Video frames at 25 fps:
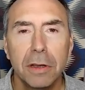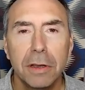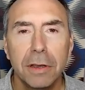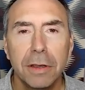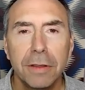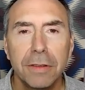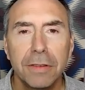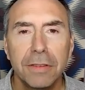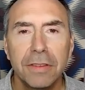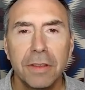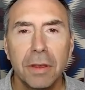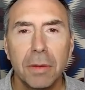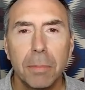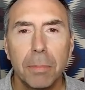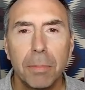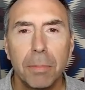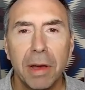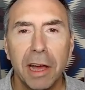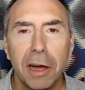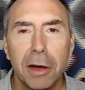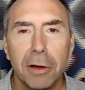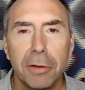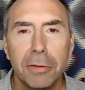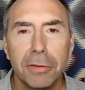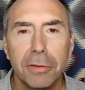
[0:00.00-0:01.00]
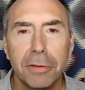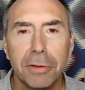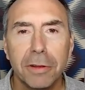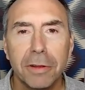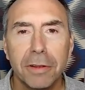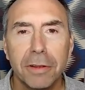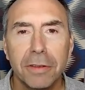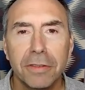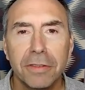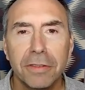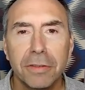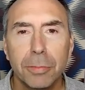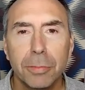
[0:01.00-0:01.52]
is
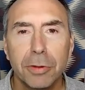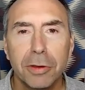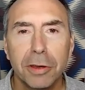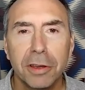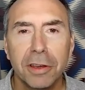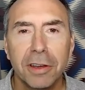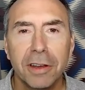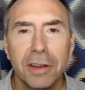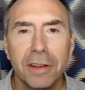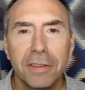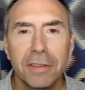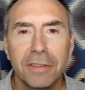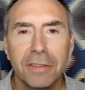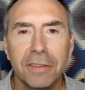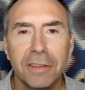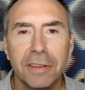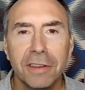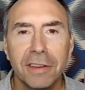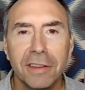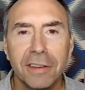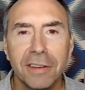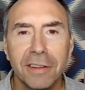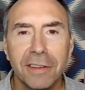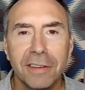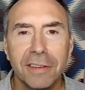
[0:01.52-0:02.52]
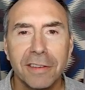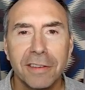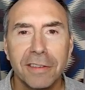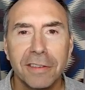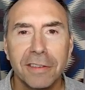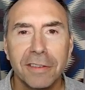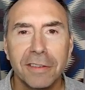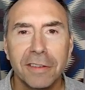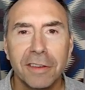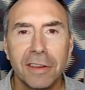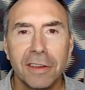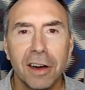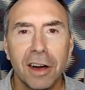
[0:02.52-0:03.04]
boundless because it
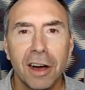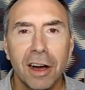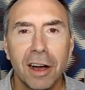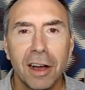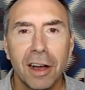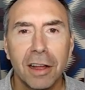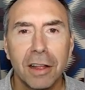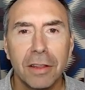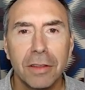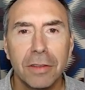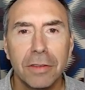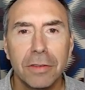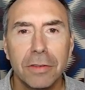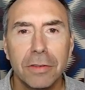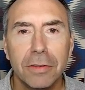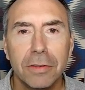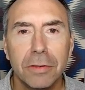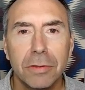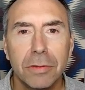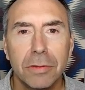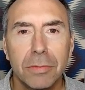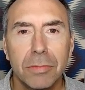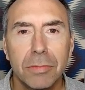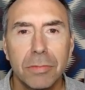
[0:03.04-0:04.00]
is God's.